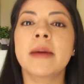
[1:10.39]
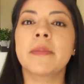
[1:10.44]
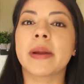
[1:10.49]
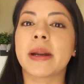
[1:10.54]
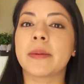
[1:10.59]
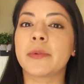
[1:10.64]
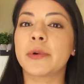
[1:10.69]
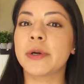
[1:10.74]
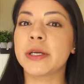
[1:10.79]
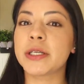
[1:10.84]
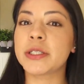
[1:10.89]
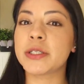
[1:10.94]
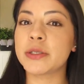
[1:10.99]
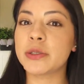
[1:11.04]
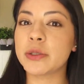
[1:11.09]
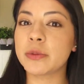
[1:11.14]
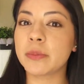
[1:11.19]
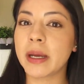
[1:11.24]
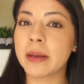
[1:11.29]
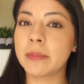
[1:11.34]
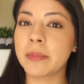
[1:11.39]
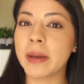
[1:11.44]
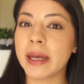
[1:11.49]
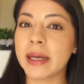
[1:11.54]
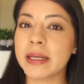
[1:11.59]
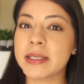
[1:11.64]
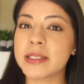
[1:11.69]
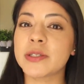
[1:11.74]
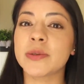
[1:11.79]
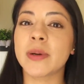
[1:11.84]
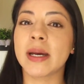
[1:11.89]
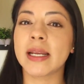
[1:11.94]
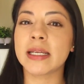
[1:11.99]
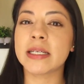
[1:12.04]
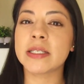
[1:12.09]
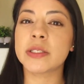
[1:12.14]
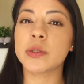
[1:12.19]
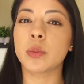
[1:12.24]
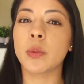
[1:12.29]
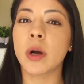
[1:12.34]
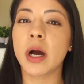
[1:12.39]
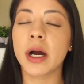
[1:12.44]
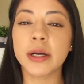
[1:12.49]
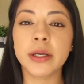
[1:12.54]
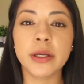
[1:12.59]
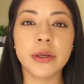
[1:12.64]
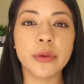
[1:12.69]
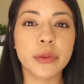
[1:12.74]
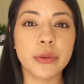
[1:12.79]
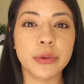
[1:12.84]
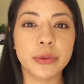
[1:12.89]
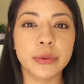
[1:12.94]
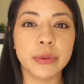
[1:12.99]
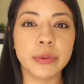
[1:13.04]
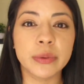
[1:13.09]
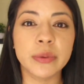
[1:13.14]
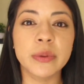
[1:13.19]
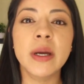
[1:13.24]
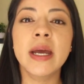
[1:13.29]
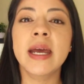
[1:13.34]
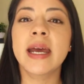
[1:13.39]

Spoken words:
but I'm going to do my best to at least walk you through